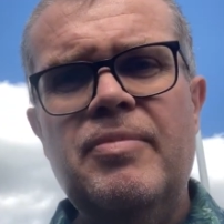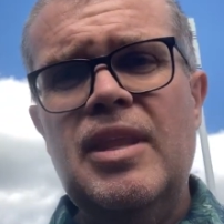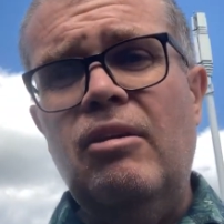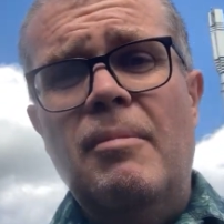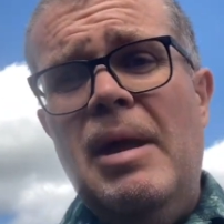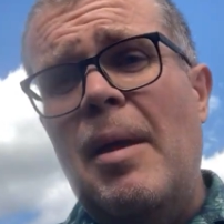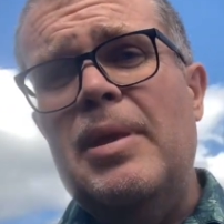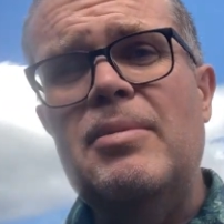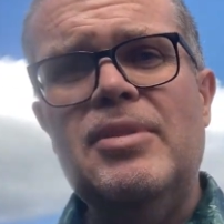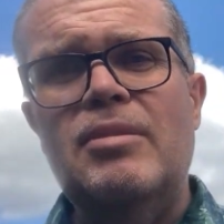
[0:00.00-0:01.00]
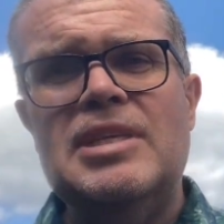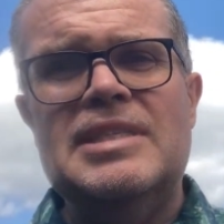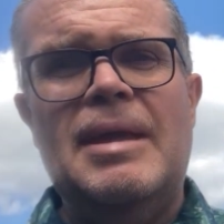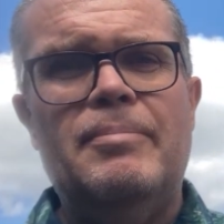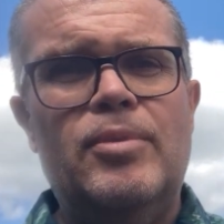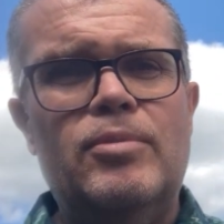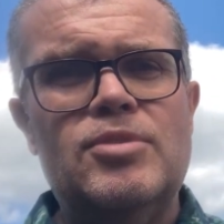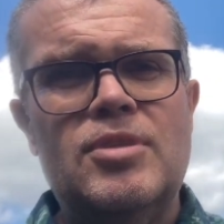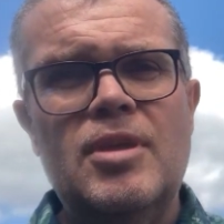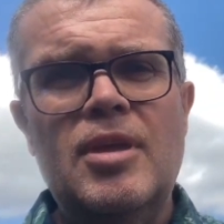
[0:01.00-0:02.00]
Now I'm happy with those
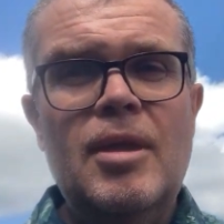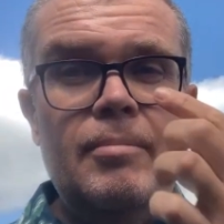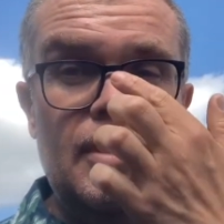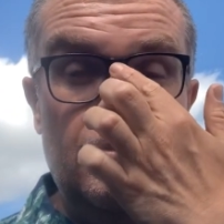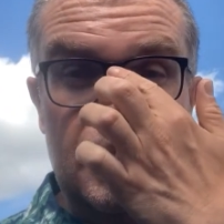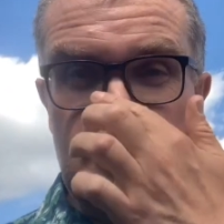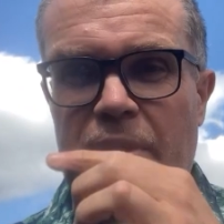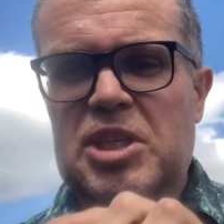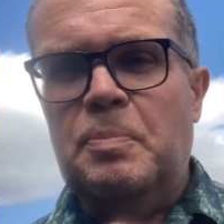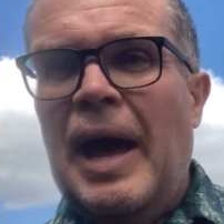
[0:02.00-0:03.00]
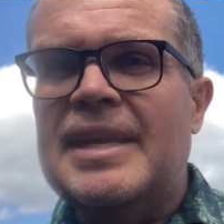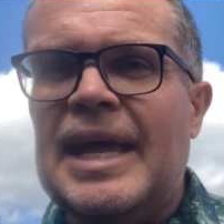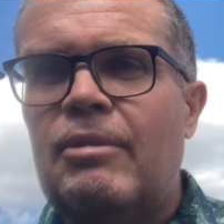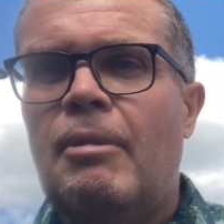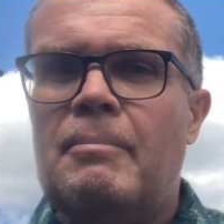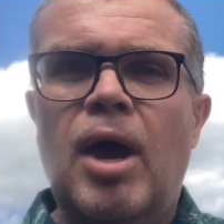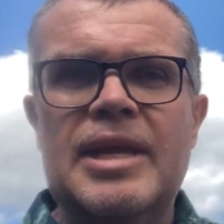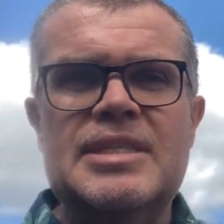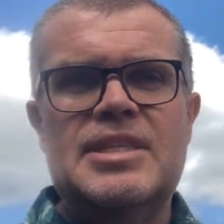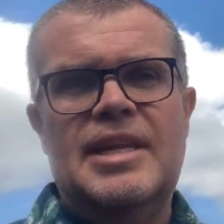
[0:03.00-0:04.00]
examples, but I want us to expand our
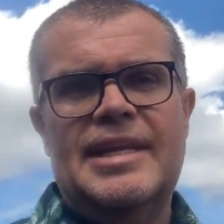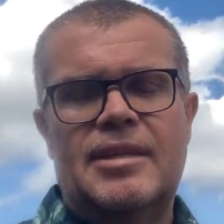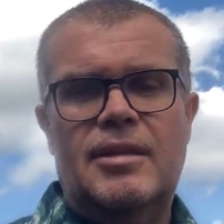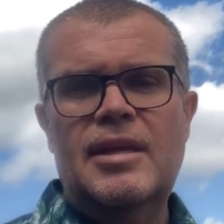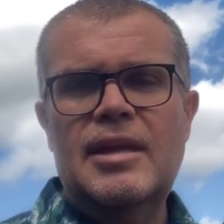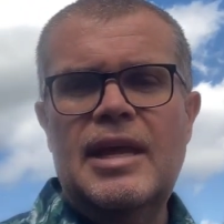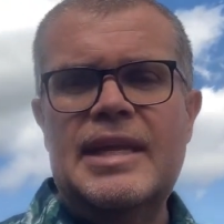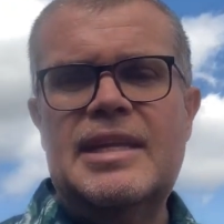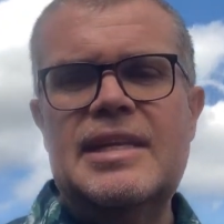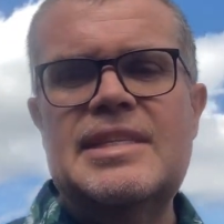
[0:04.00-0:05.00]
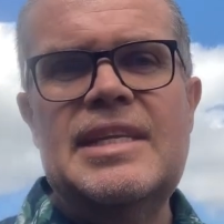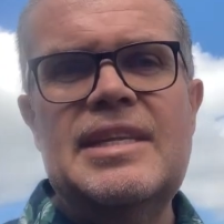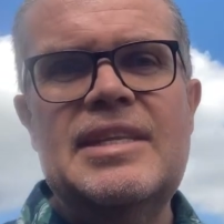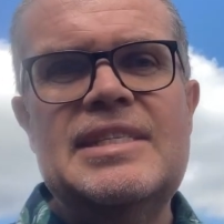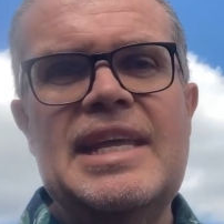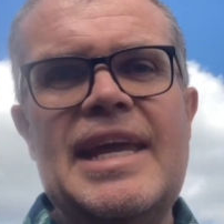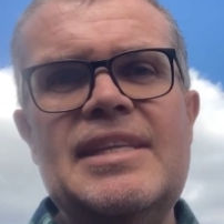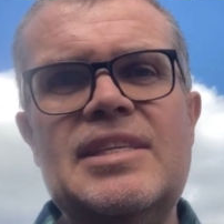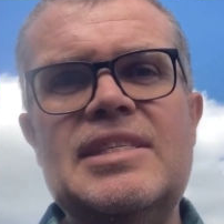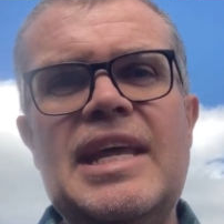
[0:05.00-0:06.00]
minds a little and consider the
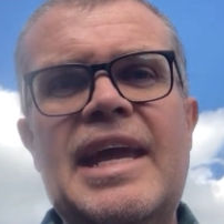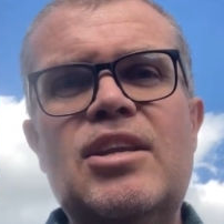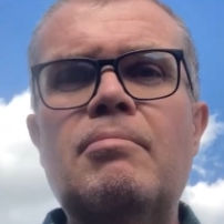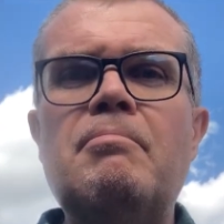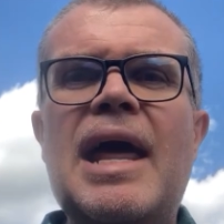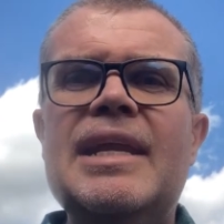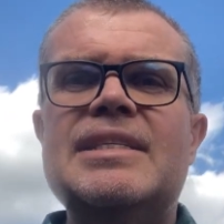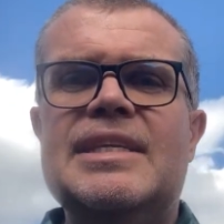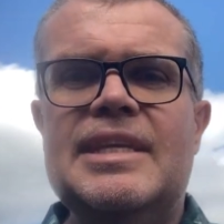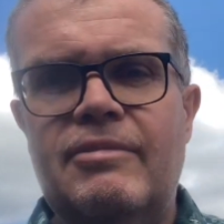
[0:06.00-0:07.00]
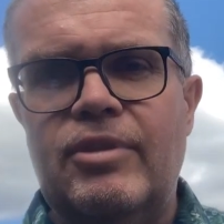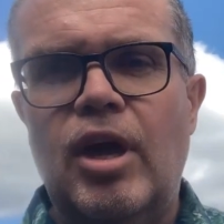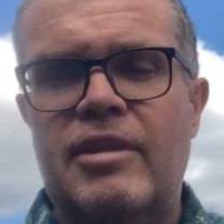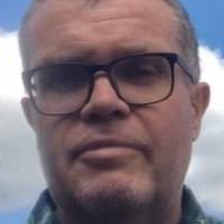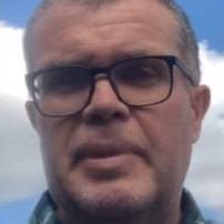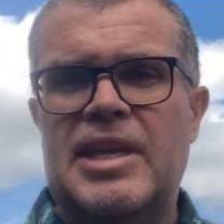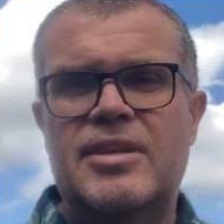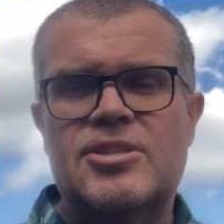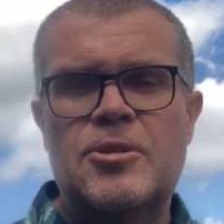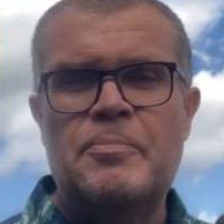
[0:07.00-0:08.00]
day-to-day normality of life
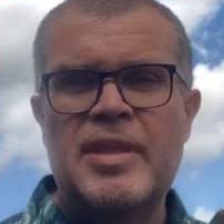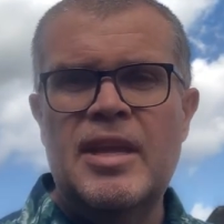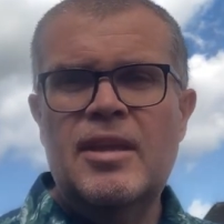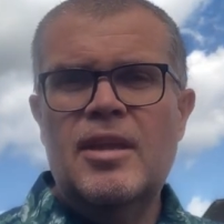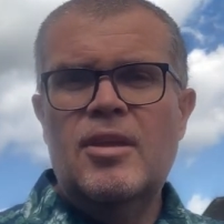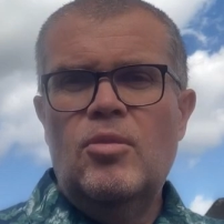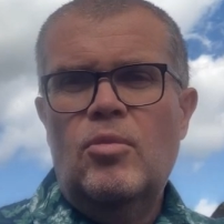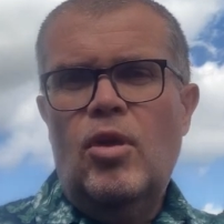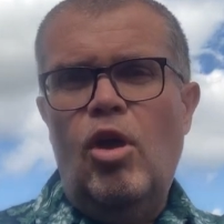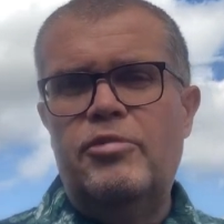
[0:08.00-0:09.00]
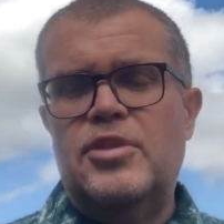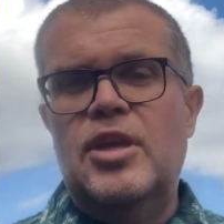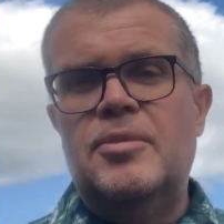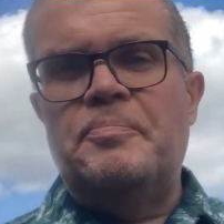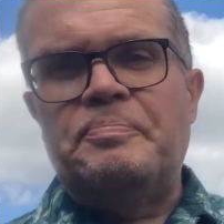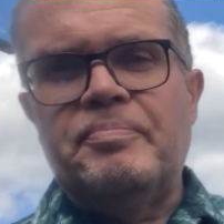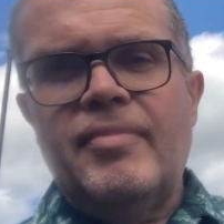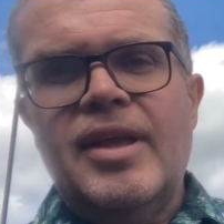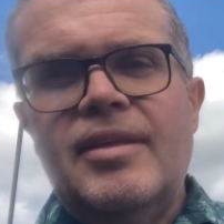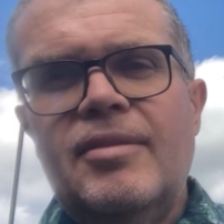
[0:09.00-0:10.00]
because often
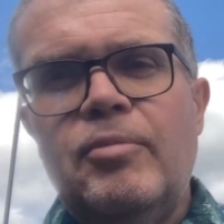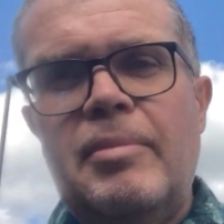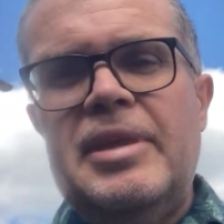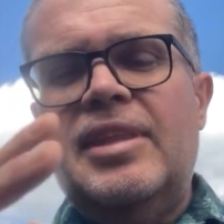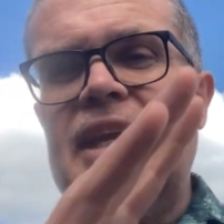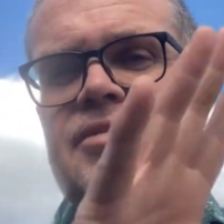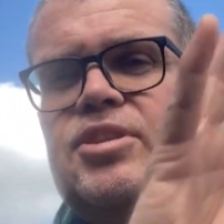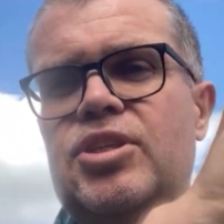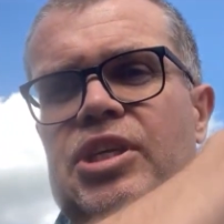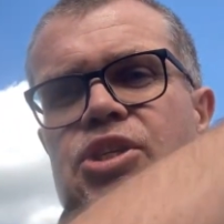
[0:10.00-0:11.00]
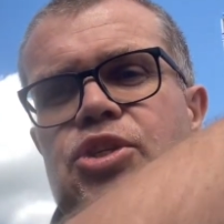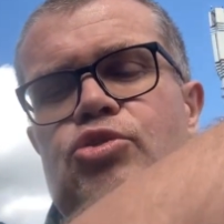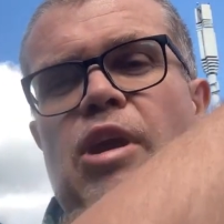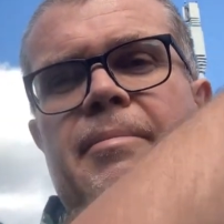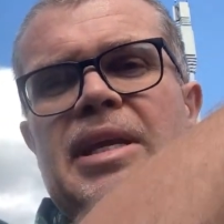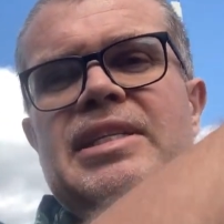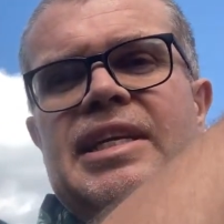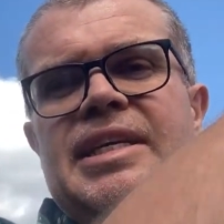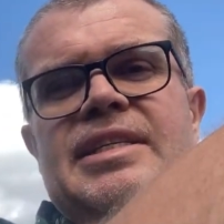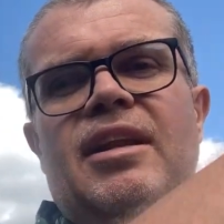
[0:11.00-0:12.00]
when we think of such
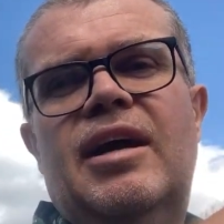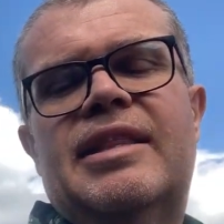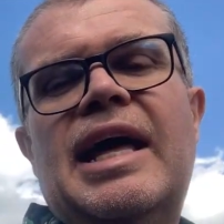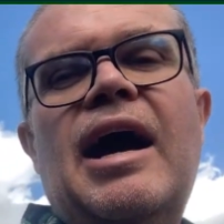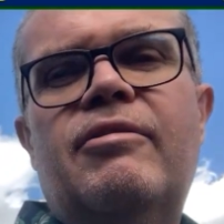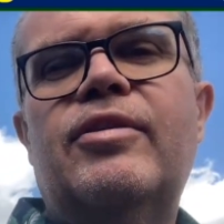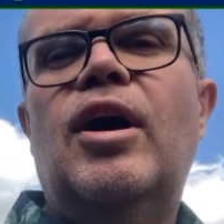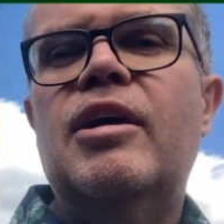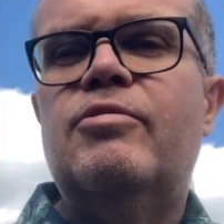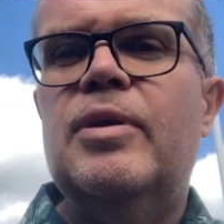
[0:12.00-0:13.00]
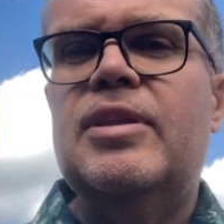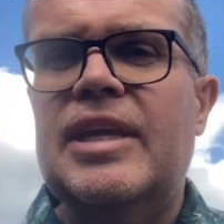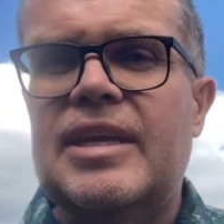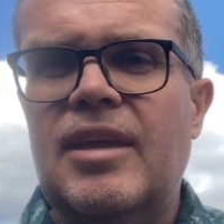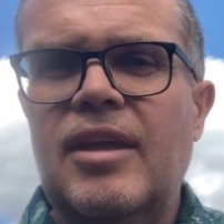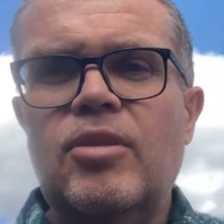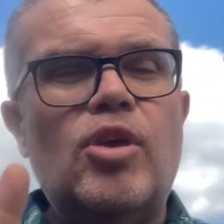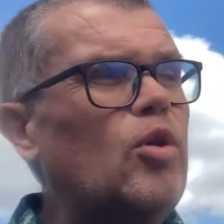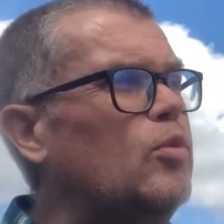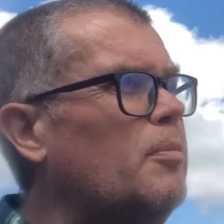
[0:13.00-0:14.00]
extremities like that of life, we think
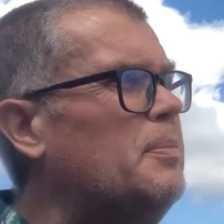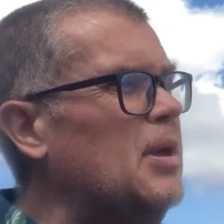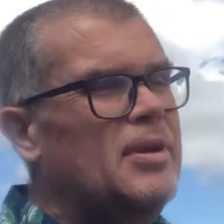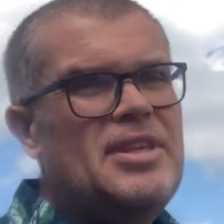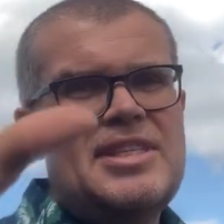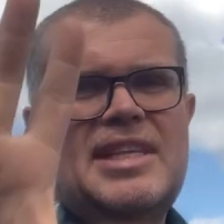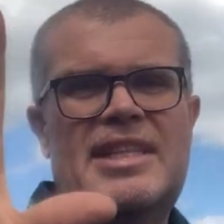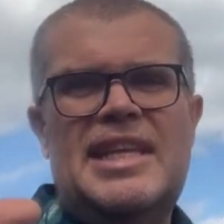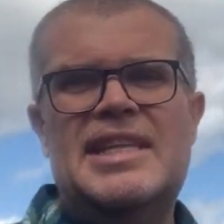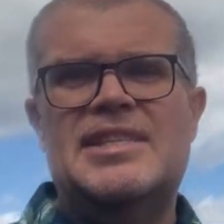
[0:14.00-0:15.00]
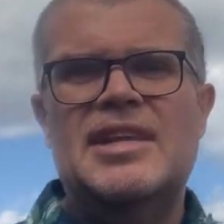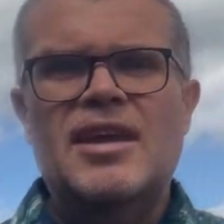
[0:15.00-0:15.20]
God will be with us in these